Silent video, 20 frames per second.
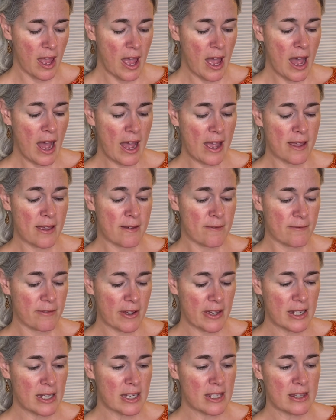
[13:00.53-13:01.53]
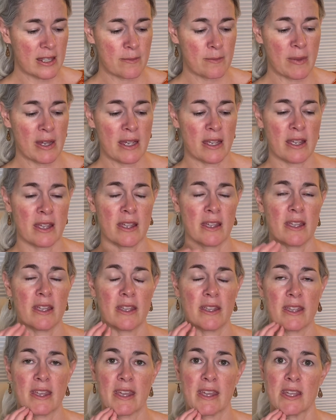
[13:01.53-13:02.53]
I am finding that my
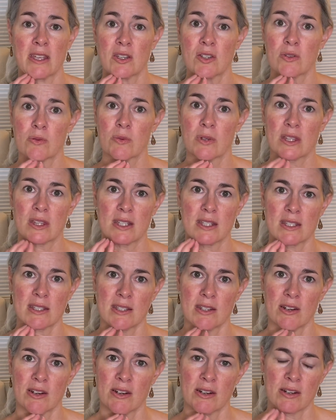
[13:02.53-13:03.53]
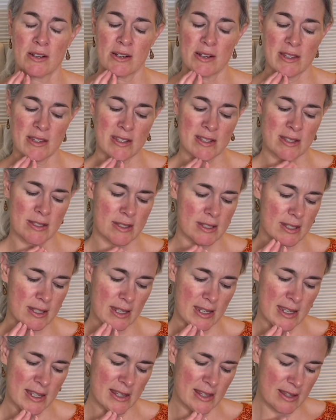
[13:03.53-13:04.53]
gauge with this yarn,
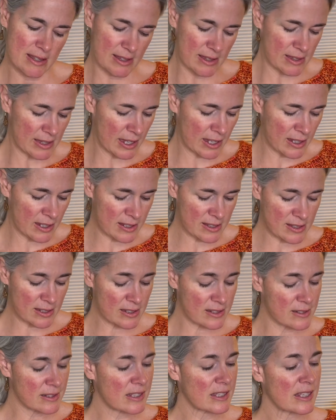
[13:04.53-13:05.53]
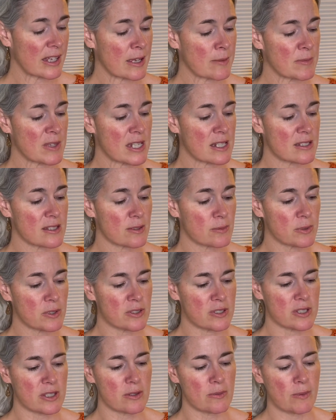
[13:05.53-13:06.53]
they claim that it's a
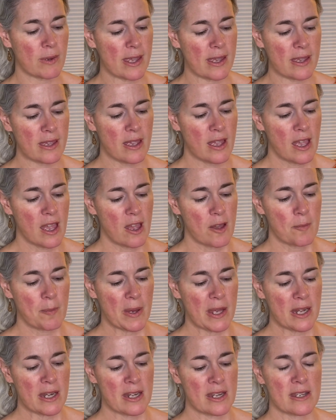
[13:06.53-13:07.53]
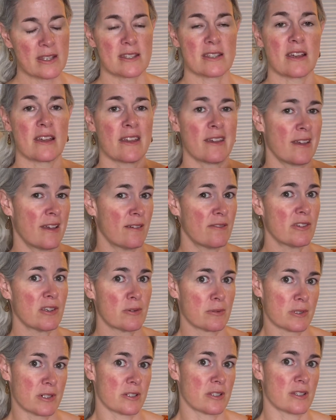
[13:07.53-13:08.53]
worsted weight, but it is a heavy
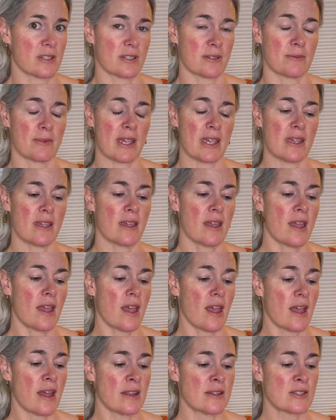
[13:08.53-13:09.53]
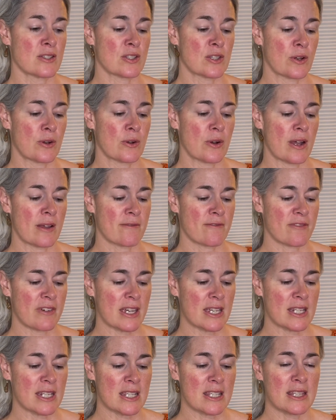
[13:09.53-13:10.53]
worsted weight. And so I'm
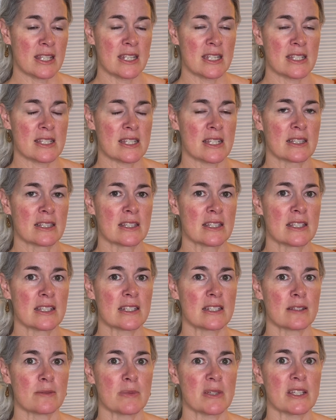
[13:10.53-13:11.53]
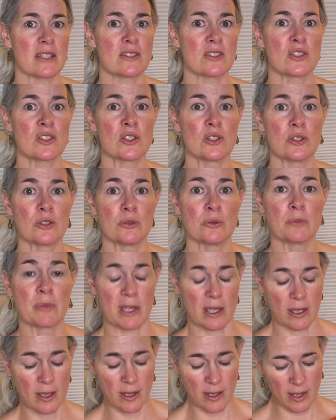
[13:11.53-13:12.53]
finding that it's a little bit too
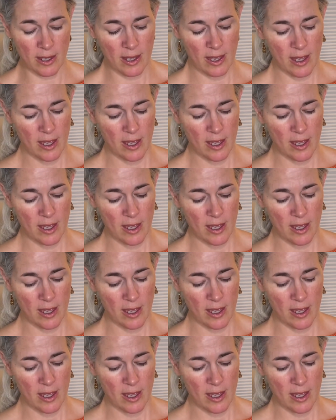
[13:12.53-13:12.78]
big.